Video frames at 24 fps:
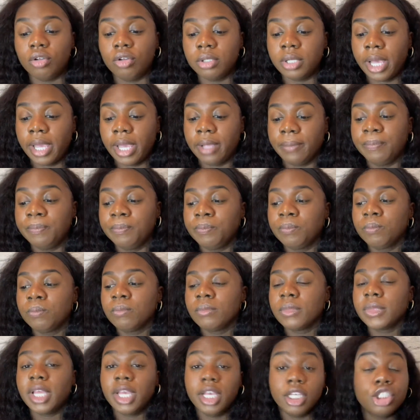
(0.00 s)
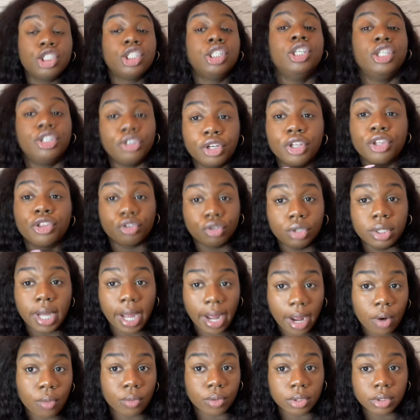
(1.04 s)
like, it's literally 3
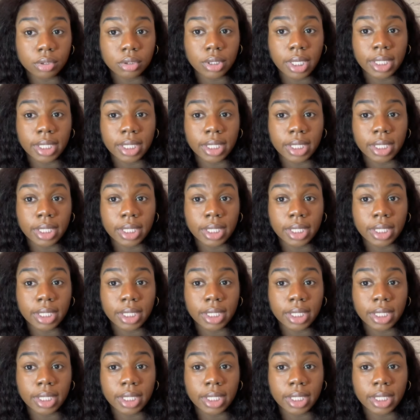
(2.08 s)
hours.